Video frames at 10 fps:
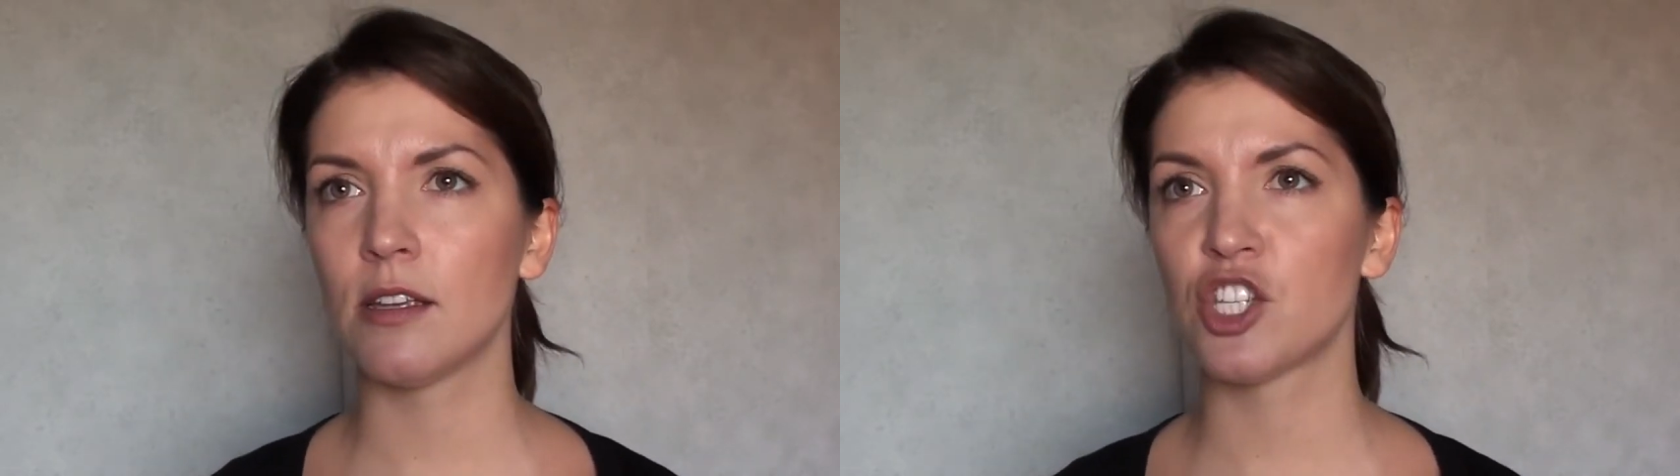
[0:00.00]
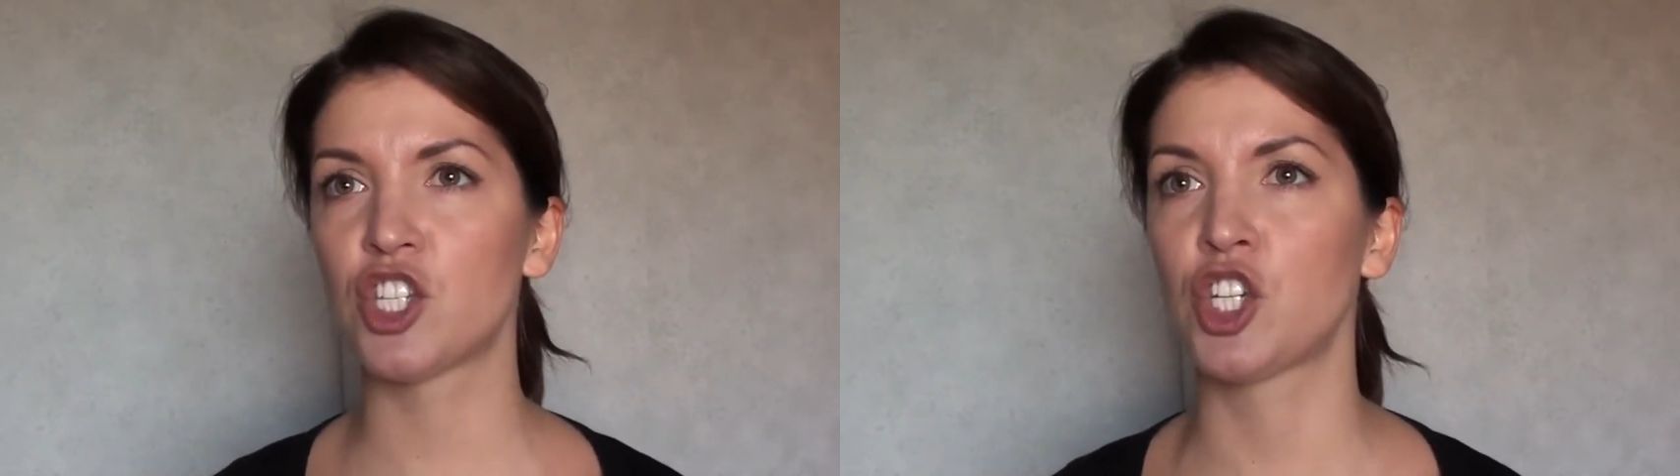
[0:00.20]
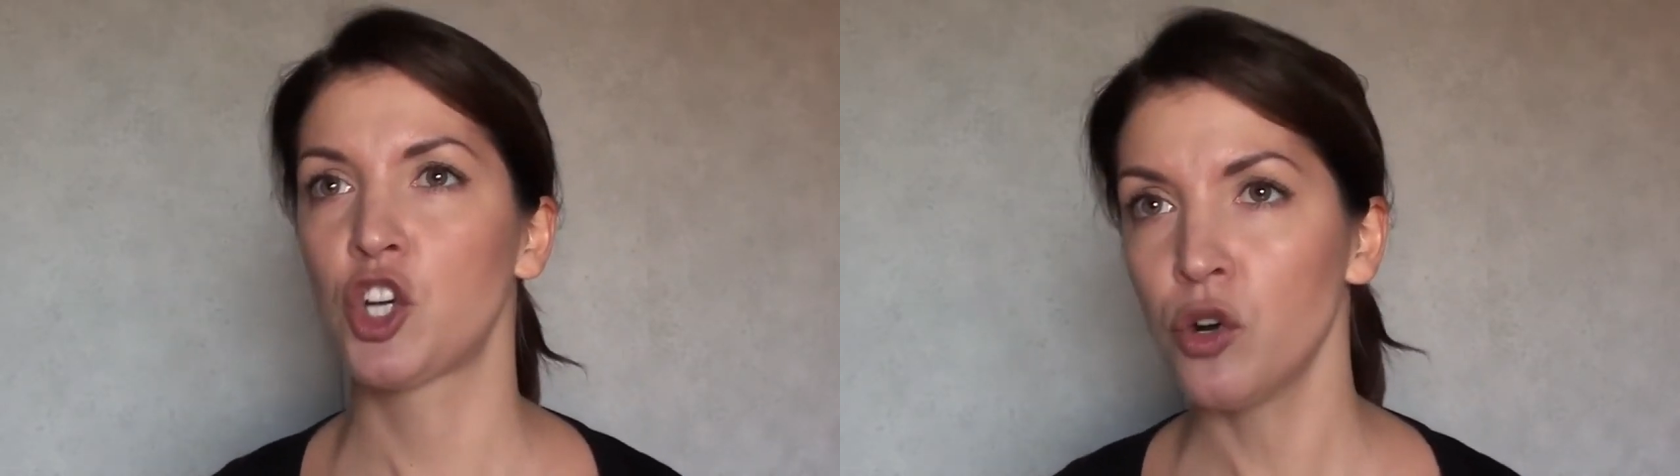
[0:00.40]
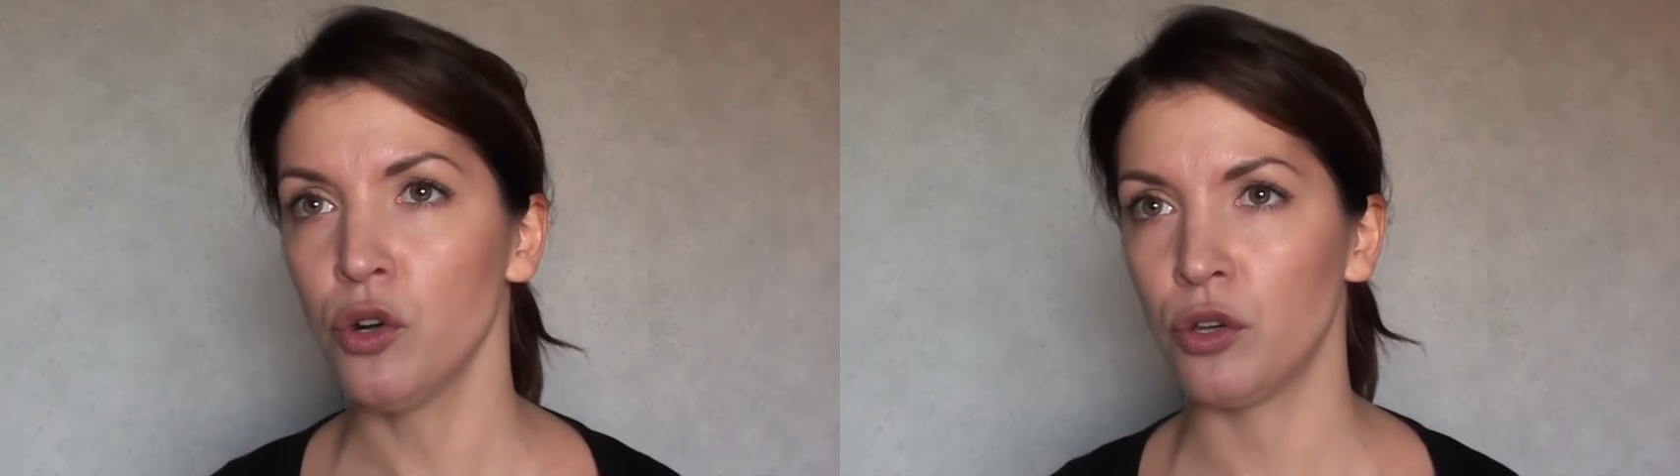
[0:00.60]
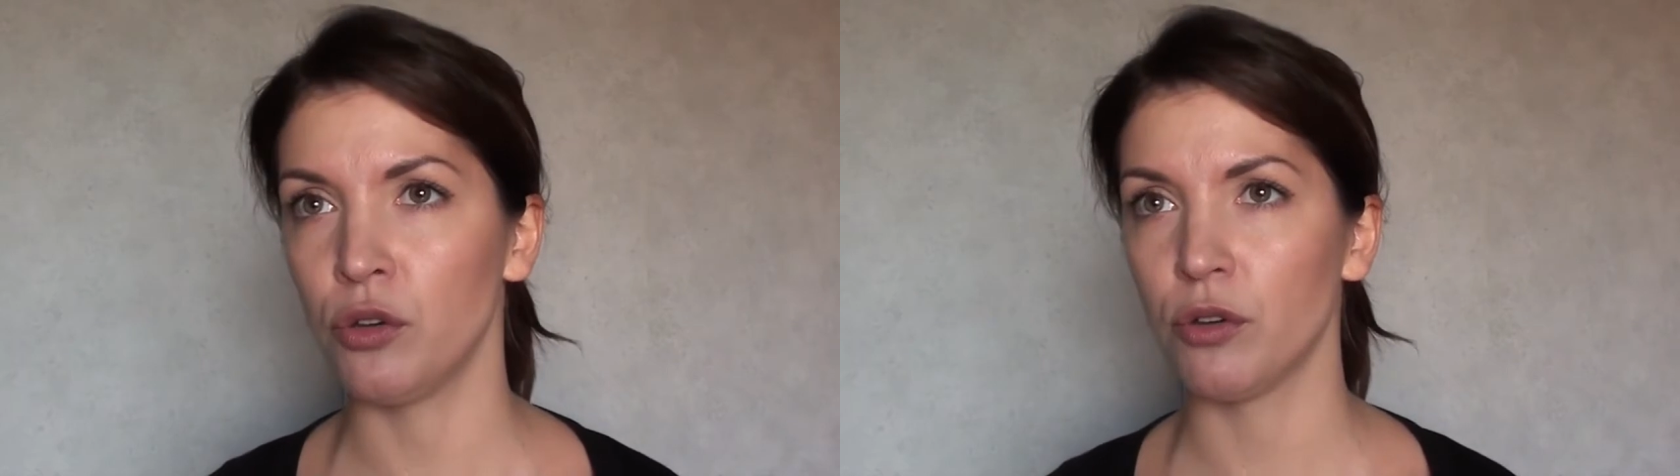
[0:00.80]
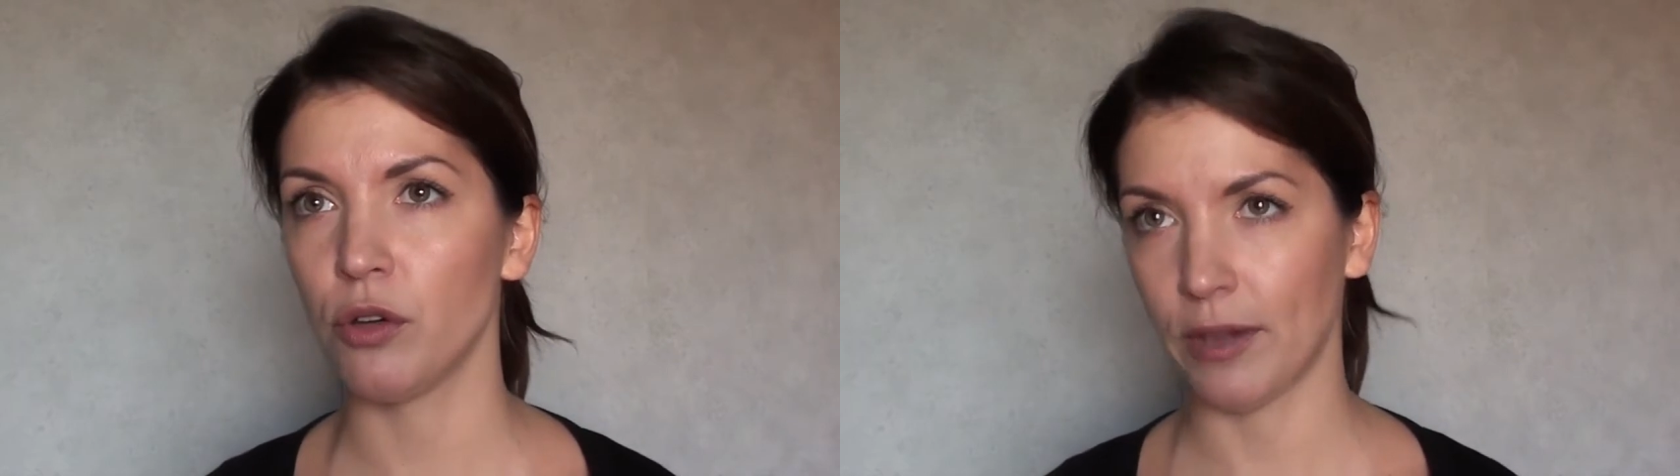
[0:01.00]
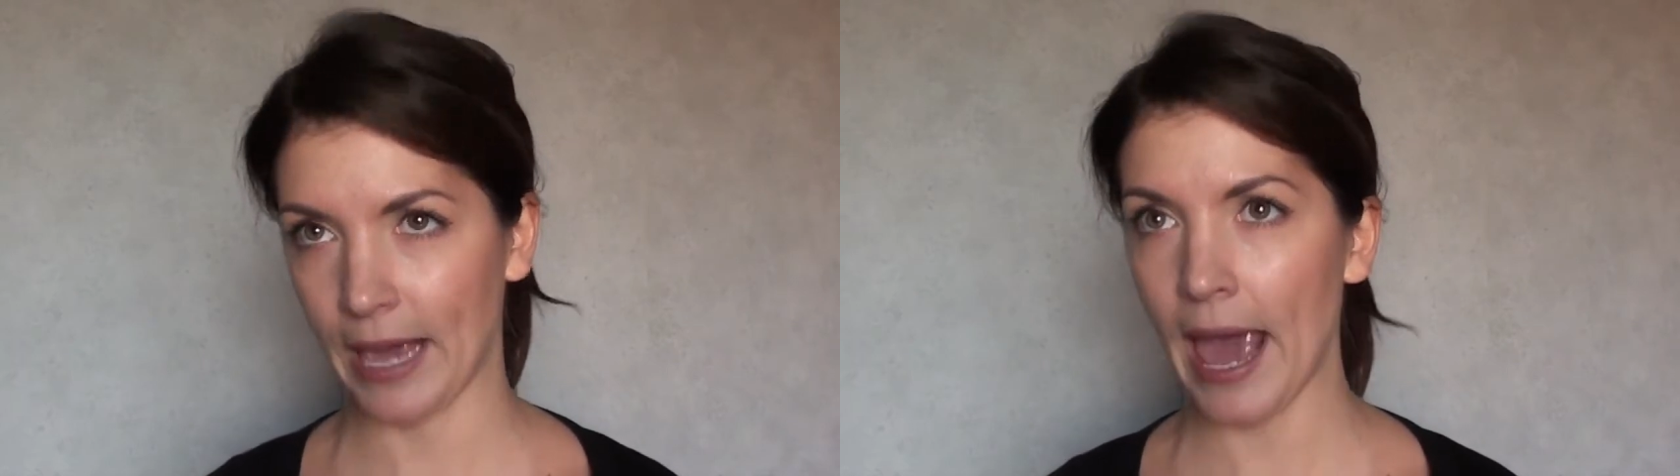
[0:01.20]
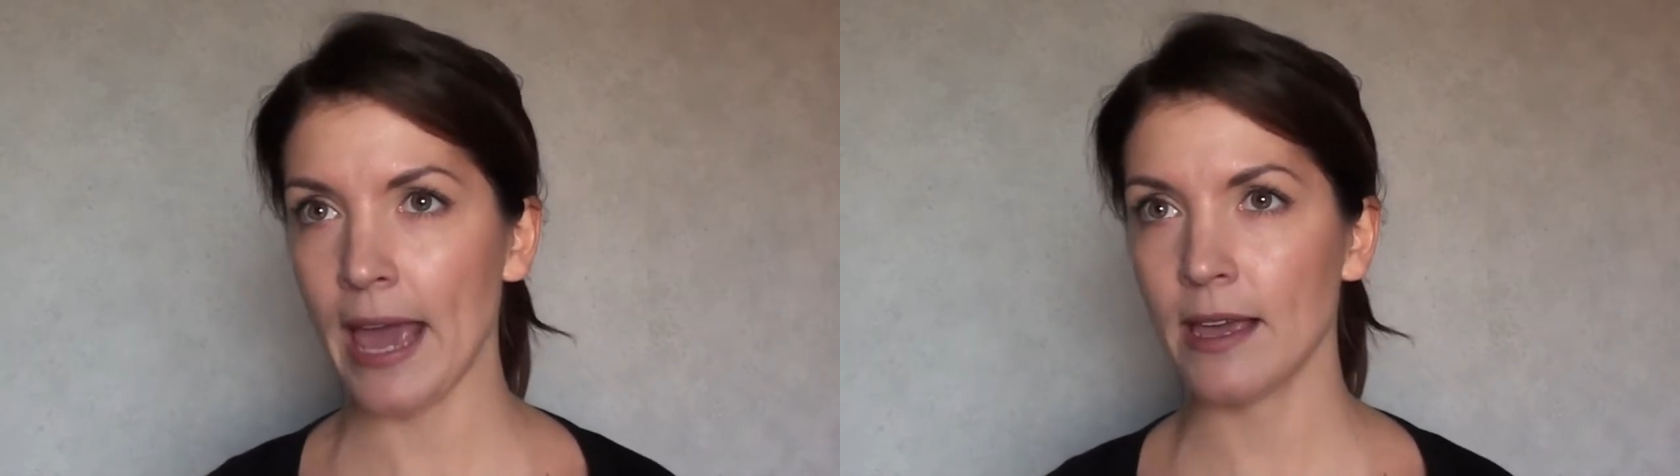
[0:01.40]
Screw you,
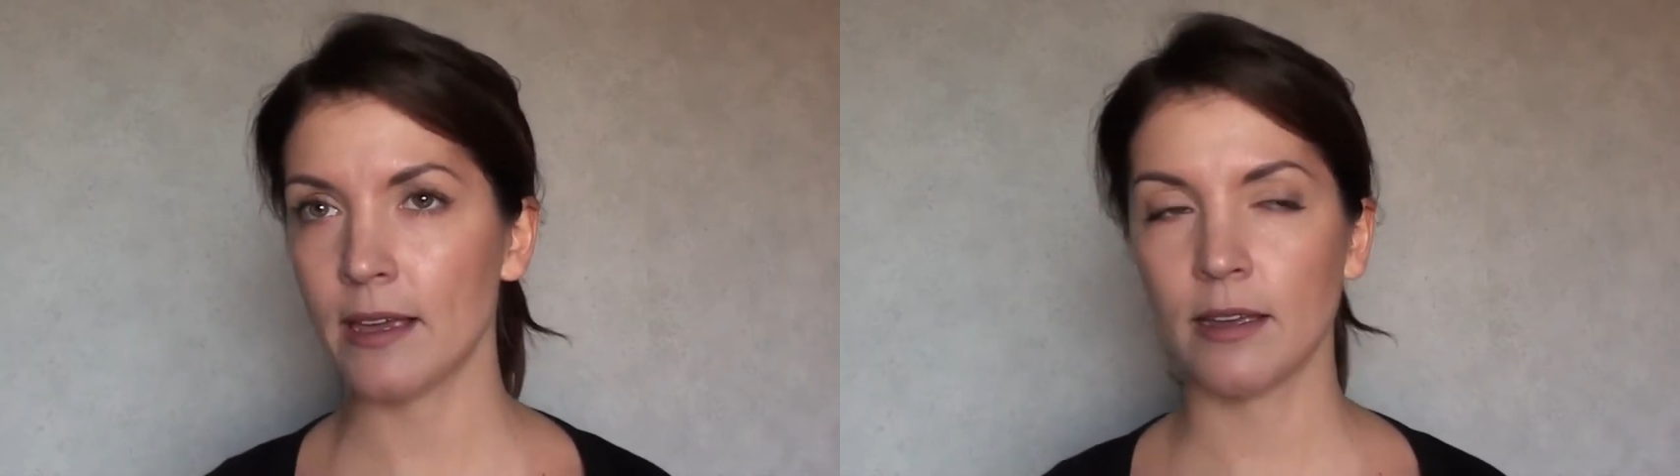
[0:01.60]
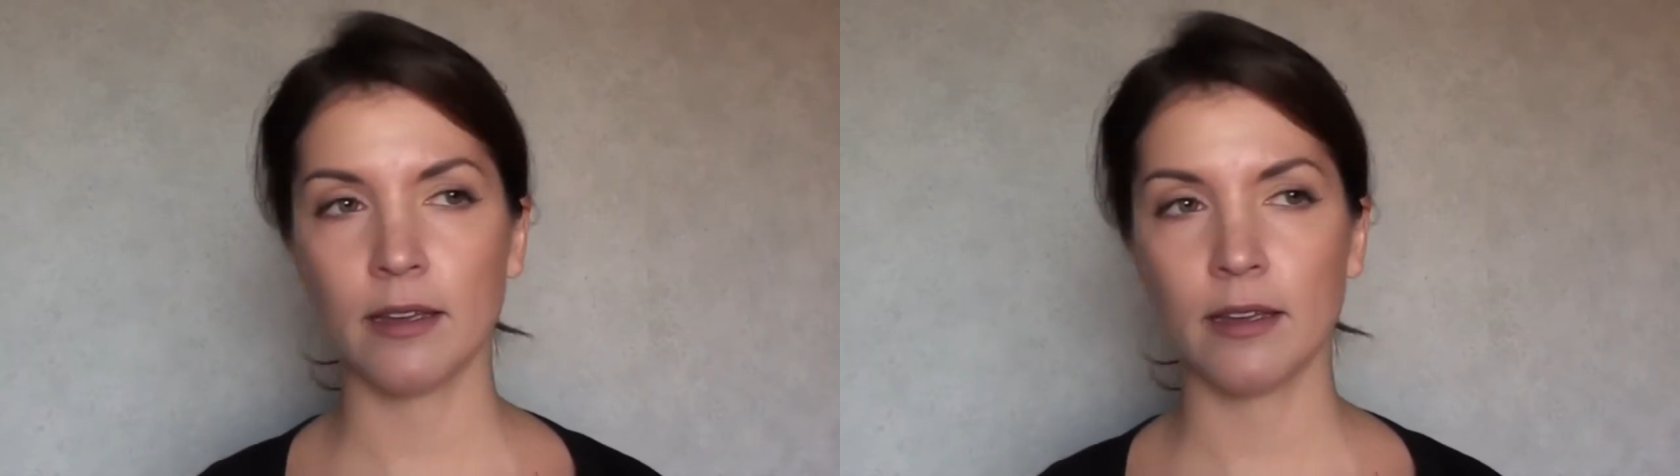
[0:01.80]
okay?